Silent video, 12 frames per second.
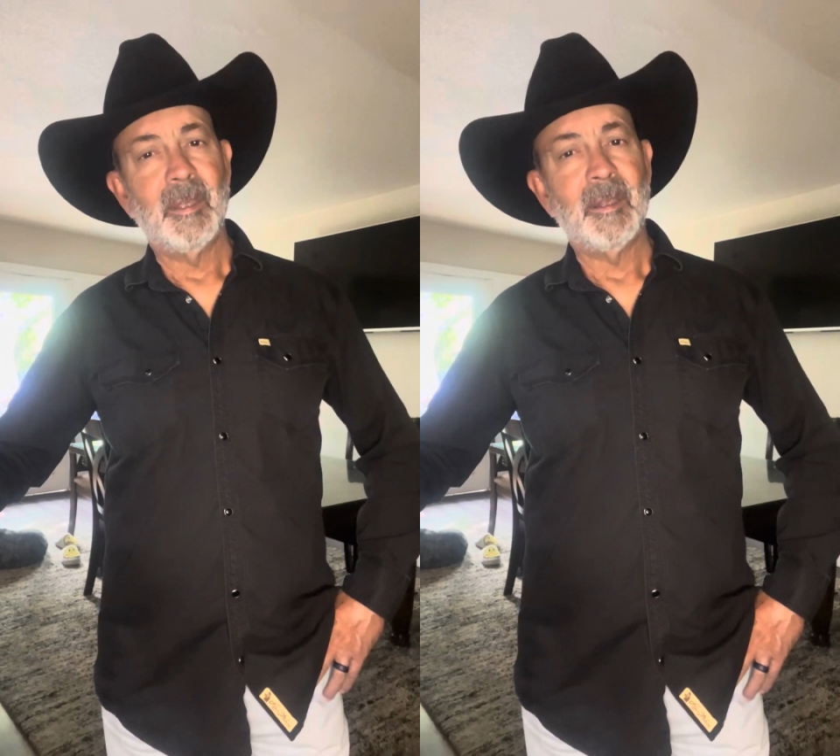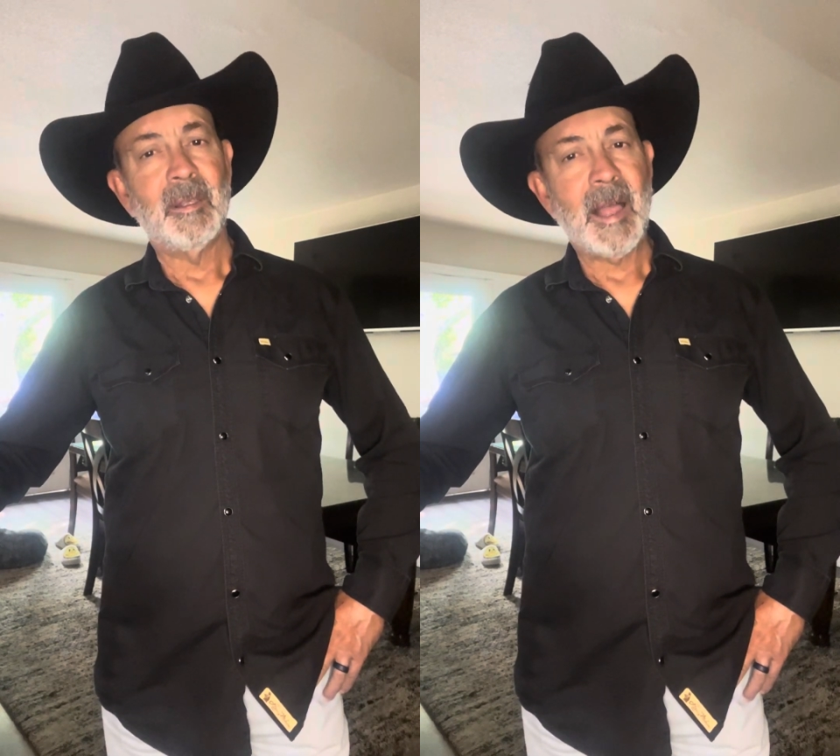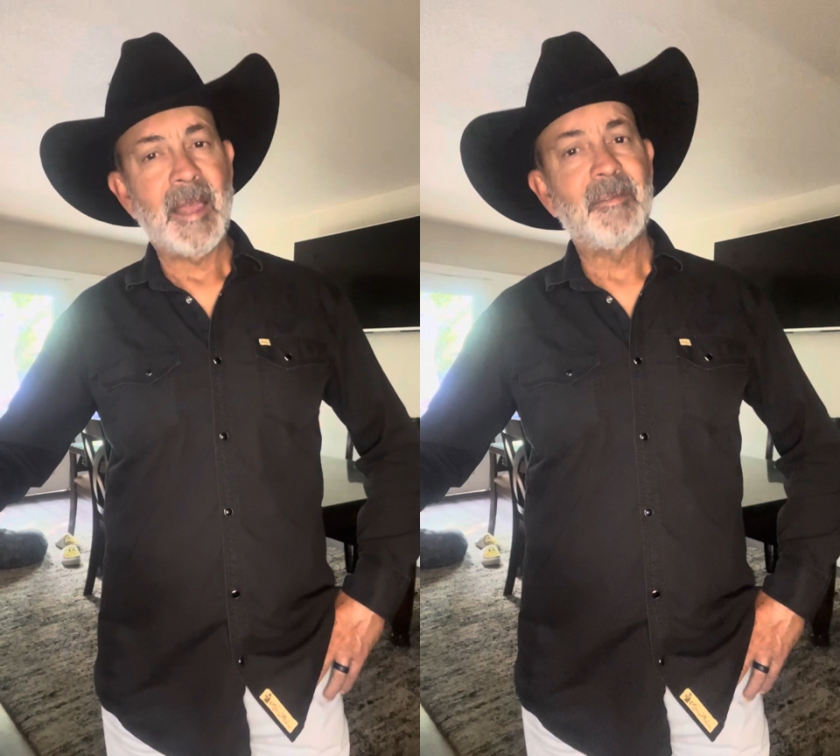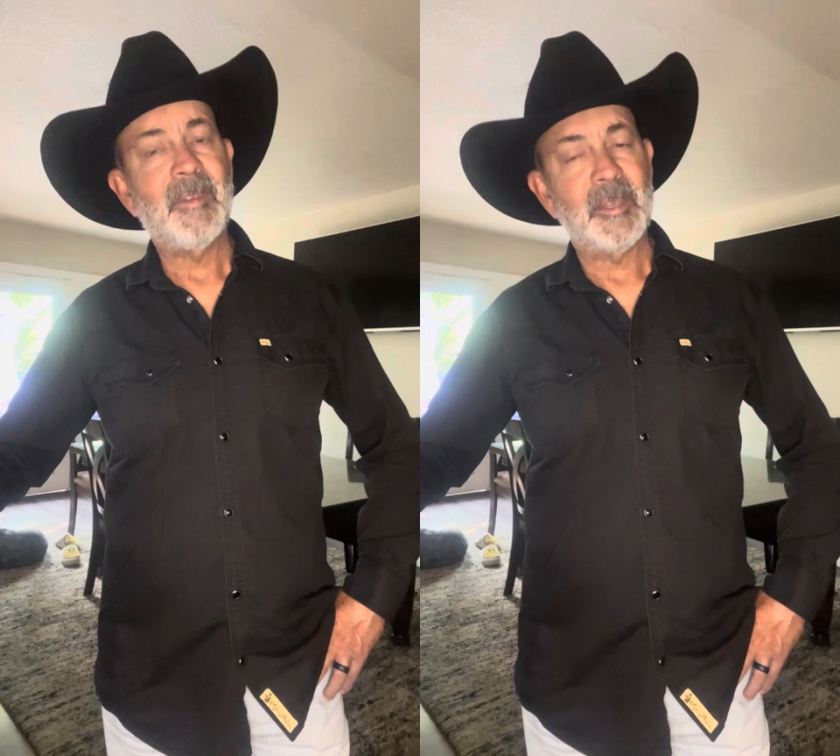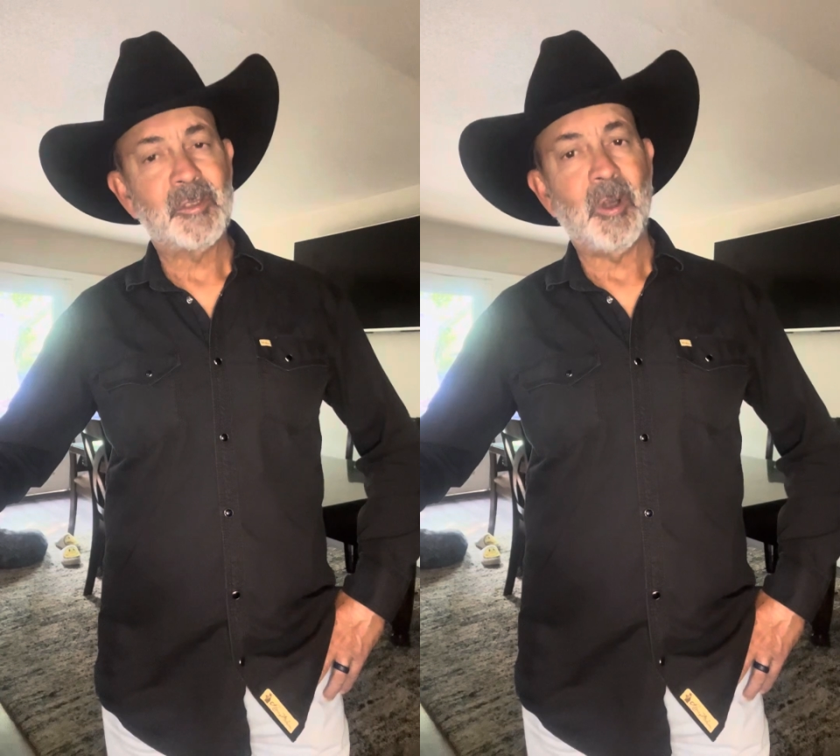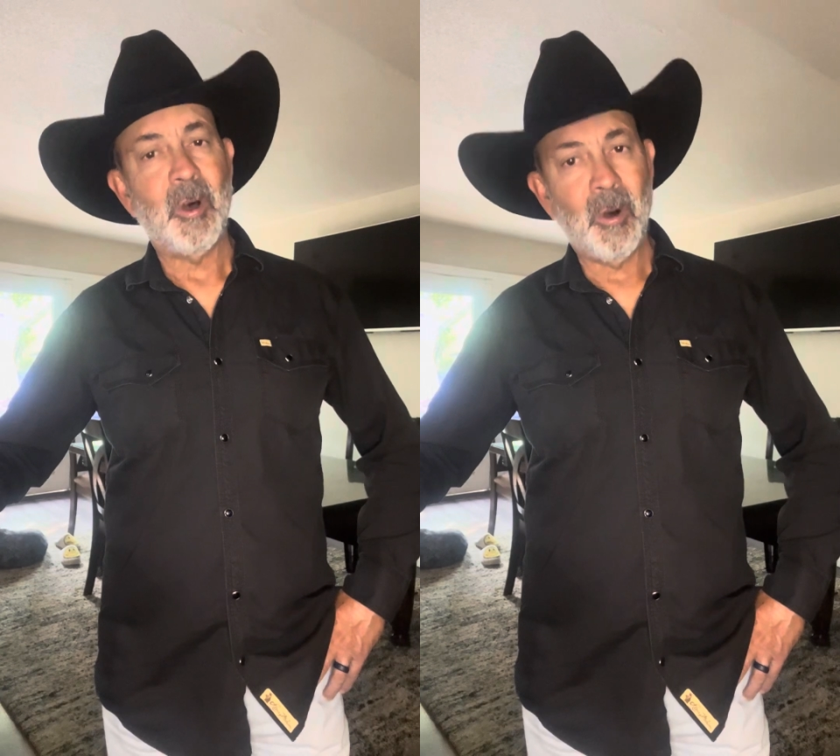Life
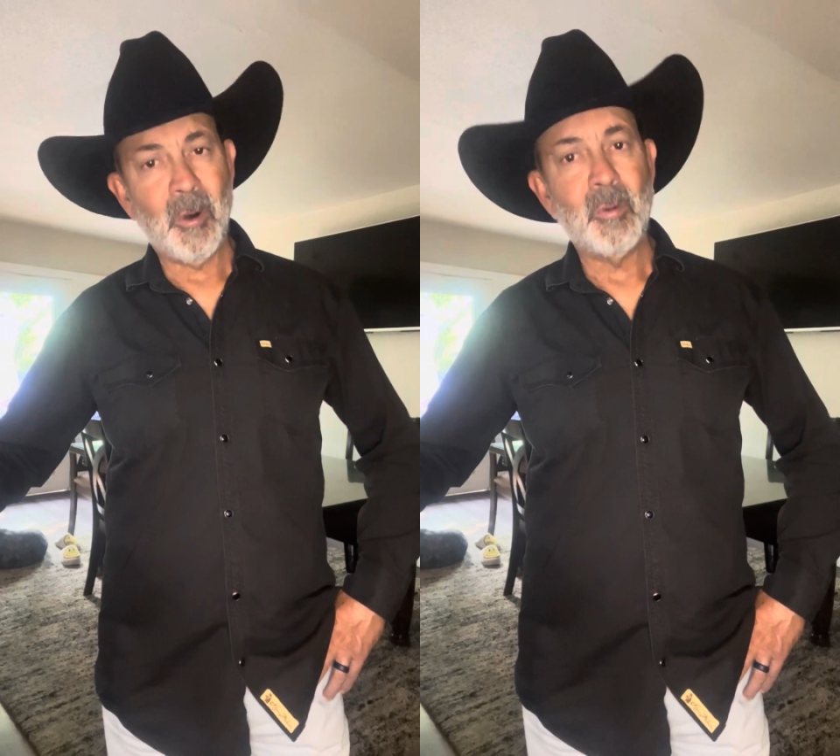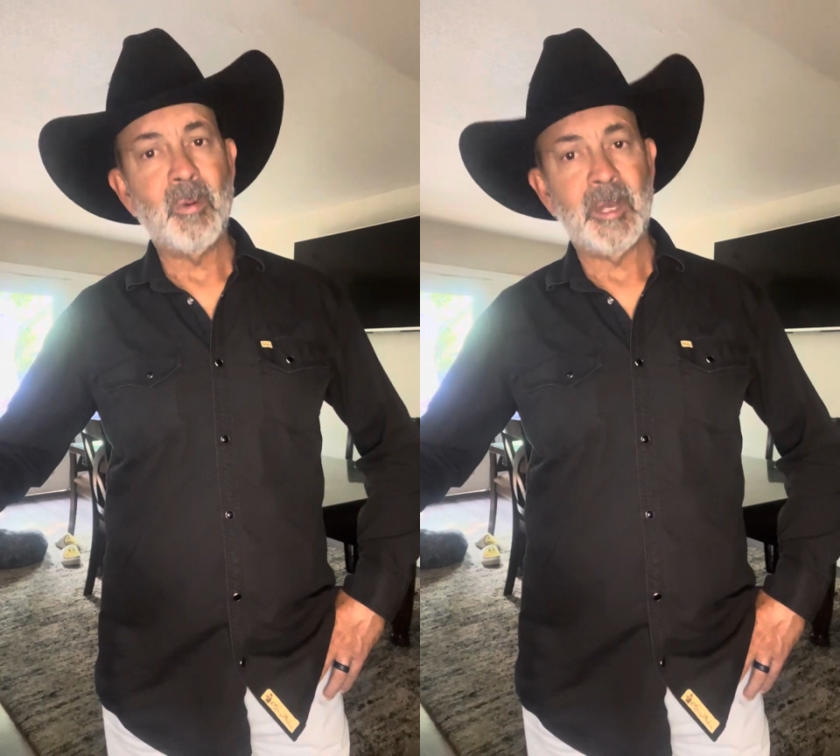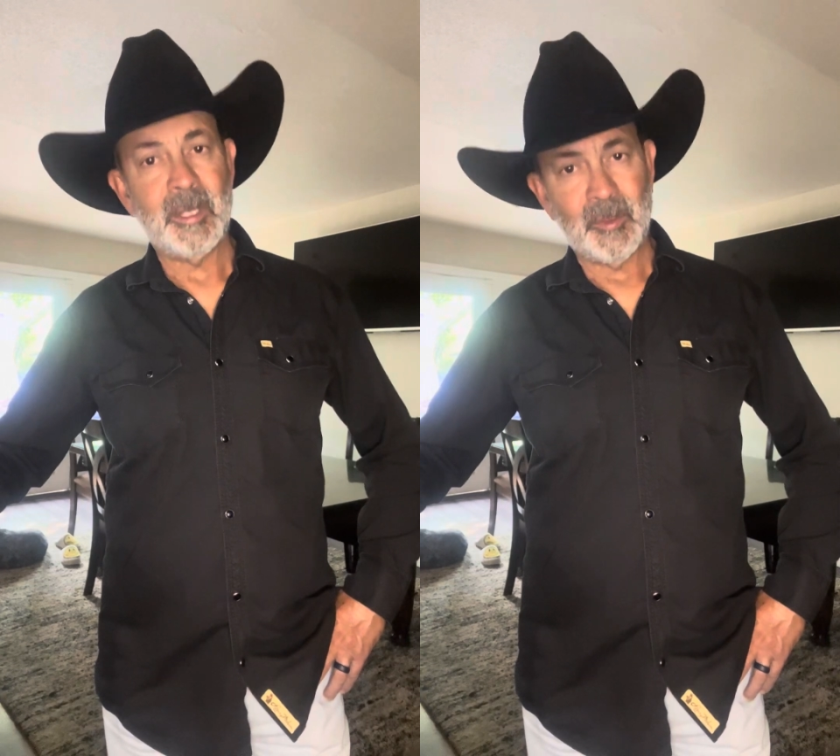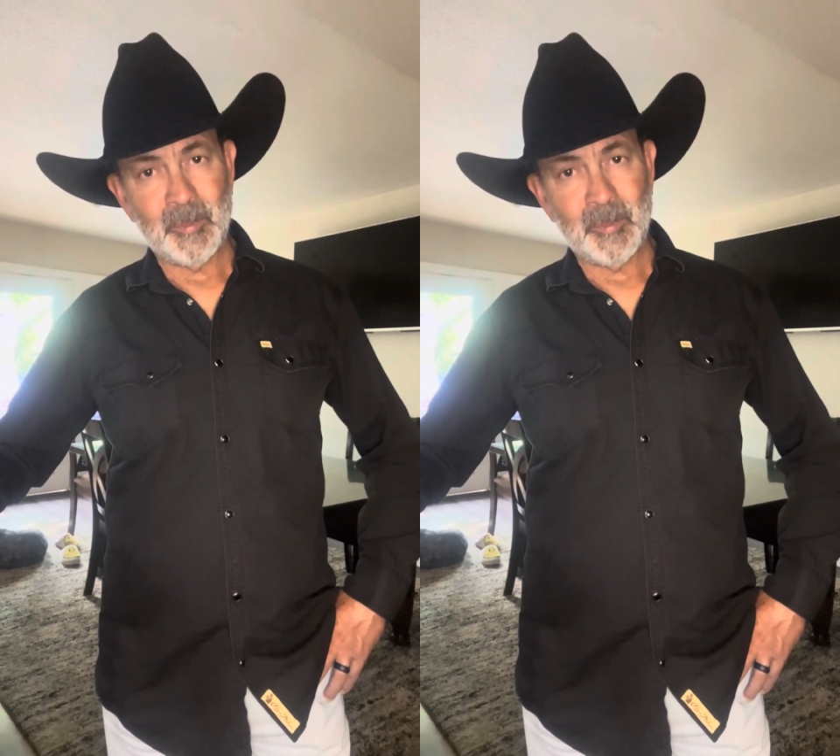has always